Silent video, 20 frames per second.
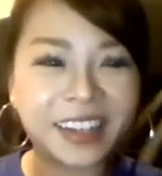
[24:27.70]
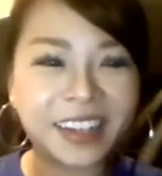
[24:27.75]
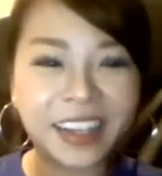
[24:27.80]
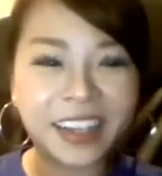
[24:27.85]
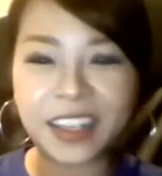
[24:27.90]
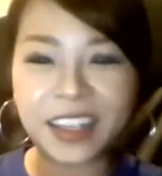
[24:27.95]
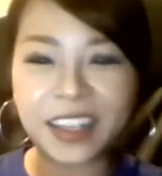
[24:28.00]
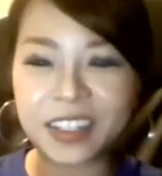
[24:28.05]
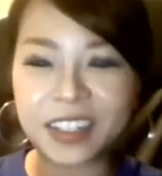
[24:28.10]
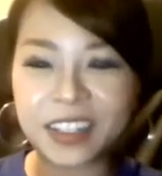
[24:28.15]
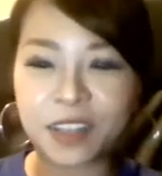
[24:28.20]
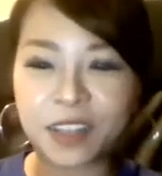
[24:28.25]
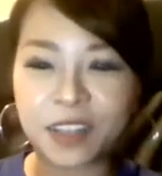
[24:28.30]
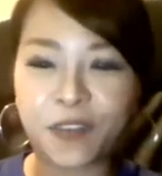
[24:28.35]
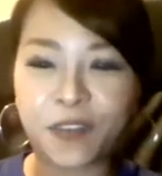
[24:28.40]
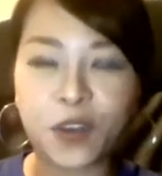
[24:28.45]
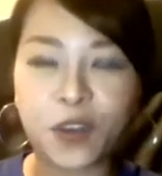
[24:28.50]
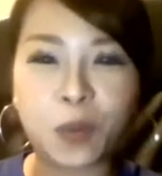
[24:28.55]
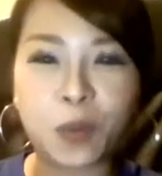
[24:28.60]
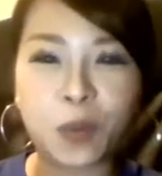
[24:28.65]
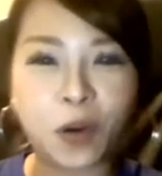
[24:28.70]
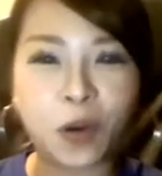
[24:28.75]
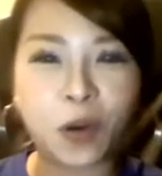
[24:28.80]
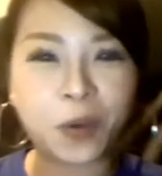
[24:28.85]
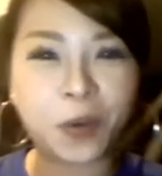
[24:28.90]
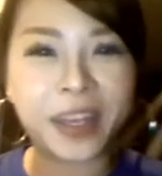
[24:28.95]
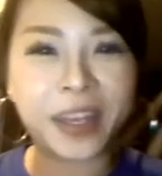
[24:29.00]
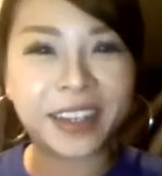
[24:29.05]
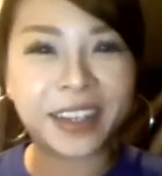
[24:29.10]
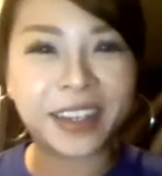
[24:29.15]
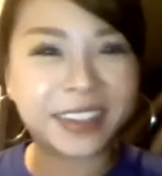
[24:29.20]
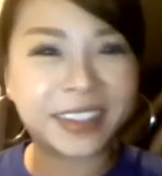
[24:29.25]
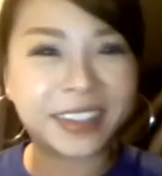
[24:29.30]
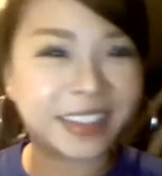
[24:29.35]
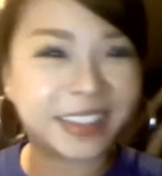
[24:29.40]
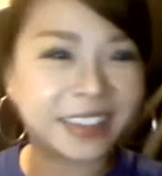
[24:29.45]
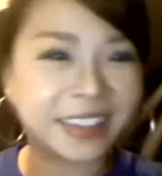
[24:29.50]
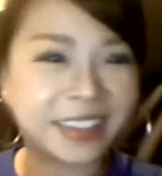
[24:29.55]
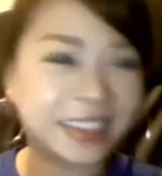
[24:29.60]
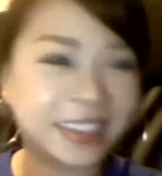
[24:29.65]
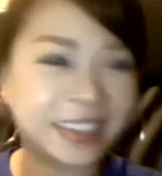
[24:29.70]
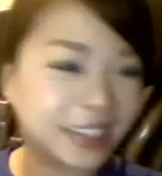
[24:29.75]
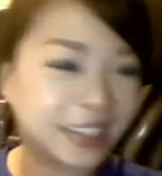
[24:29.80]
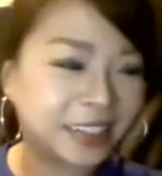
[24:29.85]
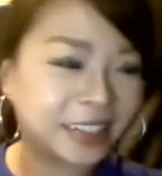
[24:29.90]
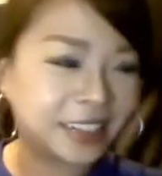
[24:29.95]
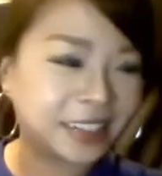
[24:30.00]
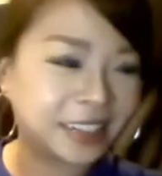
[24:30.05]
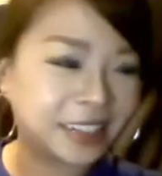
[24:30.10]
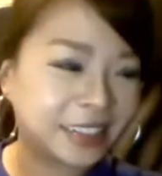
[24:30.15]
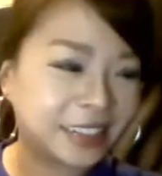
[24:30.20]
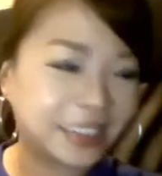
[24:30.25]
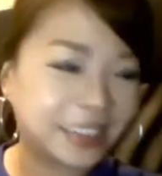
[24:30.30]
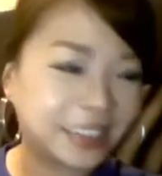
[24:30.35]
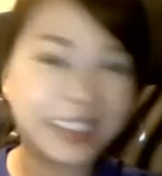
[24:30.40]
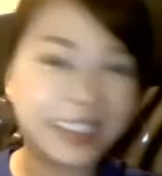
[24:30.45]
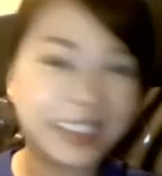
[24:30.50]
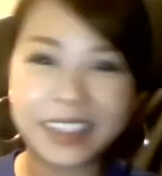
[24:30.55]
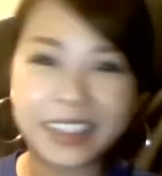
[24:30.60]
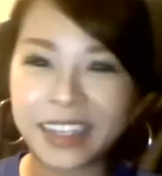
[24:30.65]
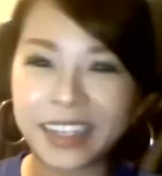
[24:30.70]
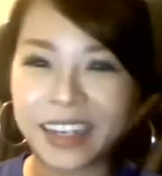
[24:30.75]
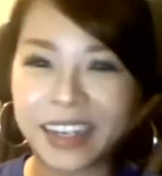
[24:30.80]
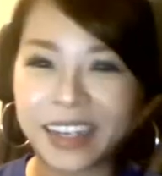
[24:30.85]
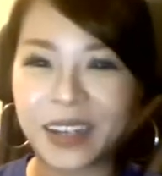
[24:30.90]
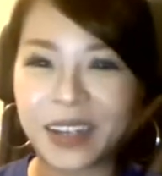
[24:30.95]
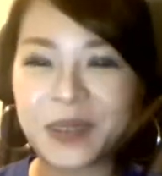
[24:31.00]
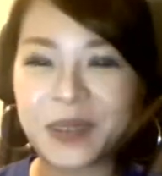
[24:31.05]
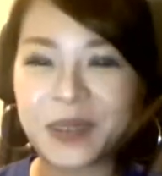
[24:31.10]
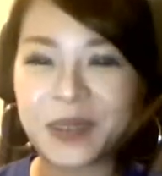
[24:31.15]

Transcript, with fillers: it's a few more weeks. Yeah.